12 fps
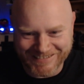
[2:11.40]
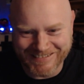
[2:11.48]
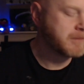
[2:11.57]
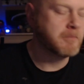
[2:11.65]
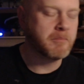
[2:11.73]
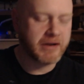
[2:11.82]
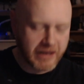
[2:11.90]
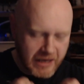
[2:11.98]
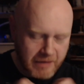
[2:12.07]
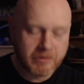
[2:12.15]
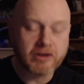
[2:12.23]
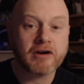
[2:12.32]
but I
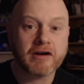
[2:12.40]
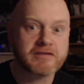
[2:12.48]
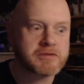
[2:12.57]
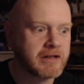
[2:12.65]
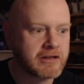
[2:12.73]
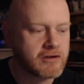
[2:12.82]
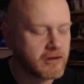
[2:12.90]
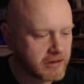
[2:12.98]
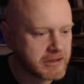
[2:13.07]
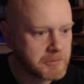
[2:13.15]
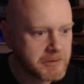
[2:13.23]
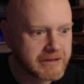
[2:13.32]
am going to have some alcohol in
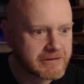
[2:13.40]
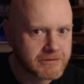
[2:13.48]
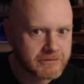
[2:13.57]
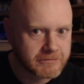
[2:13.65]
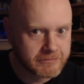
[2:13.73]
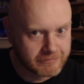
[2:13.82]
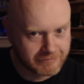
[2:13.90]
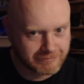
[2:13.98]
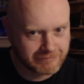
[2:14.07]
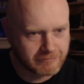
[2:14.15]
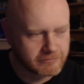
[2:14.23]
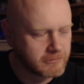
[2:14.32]
a bit, so
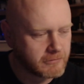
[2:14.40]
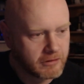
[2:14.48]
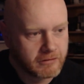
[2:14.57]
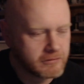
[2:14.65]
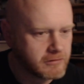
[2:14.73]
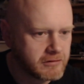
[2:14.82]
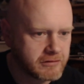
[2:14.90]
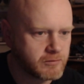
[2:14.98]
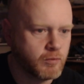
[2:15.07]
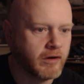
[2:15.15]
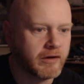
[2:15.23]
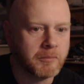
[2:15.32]

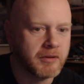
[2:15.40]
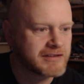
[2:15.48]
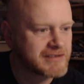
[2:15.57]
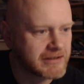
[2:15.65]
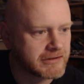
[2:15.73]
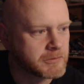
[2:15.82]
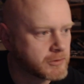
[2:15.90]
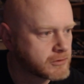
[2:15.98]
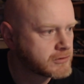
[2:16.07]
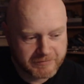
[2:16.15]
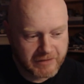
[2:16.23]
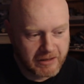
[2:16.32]
one plus, I suppose.
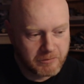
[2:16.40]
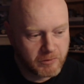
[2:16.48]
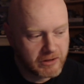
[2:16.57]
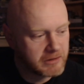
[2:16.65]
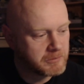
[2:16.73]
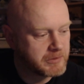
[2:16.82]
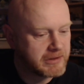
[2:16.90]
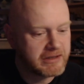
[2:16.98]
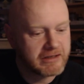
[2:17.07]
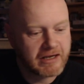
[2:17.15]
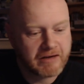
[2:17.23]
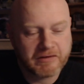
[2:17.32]
I will be
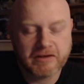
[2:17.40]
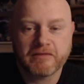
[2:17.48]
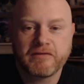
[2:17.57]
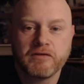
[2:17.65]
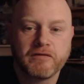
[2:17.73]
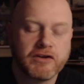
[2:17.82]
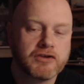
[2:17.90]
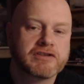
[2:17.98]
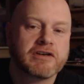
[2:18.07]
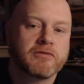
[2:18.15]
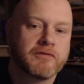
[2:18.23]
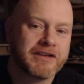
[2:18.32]
having a few videos
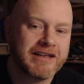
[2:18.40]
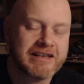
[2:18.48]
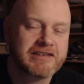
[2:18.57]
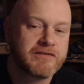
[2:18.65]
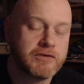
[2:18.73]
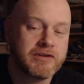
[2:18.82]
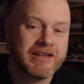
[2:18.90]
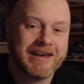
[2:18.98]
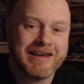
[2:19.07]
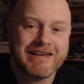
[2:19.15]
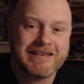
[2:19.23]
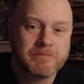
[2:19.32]
out over the next few
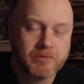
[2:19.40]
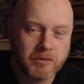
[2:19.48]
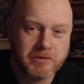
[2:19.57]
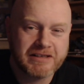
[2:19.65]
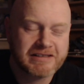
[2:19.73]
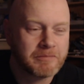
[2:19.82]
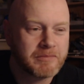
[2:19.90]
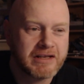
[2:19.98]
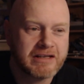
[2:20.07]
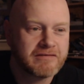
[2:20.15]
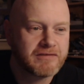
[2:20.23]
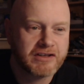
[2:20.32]
days, probably
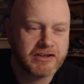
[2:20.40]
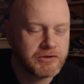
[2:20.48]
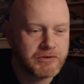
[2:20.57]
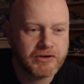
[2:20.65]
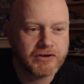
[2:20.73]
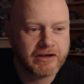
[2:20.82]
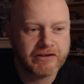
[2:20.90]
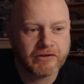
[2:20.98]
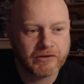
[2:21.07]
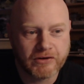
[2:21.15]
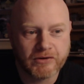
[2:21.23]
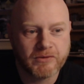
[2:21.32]
something for the new year, I
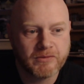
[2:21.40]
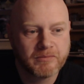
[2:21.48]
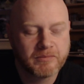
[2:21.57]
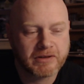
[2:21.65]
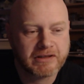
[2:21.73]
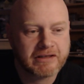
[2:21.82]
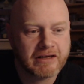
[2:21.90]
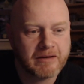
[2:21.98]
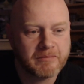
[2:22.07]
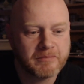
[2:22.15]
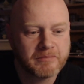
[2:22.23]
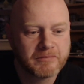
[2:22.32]
don't know. But
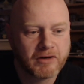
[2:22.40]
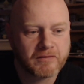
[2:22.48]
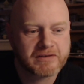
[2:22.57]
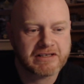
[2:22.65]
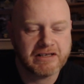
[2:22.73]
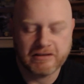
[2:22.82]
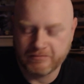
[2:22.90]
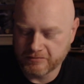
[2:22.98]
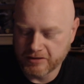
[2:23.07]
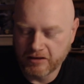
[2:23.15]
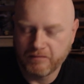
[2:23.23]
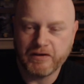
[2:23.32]
um, obviously,
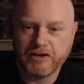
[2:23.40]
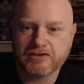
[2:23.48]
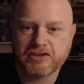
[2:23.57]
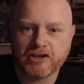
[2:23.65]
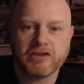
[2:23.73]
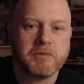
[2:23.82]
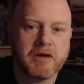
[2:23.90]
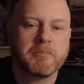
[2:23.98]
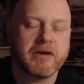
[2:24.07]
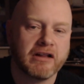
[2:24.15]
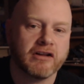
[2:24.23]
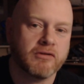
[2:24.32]
videos are going to be a
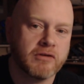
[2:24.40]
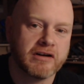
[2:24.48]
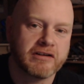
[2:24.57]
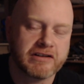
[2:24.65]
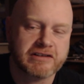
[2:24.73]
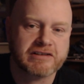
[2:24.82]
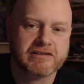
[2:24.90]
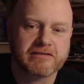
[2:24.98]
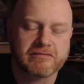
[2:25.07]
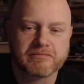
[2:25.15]
bit lower this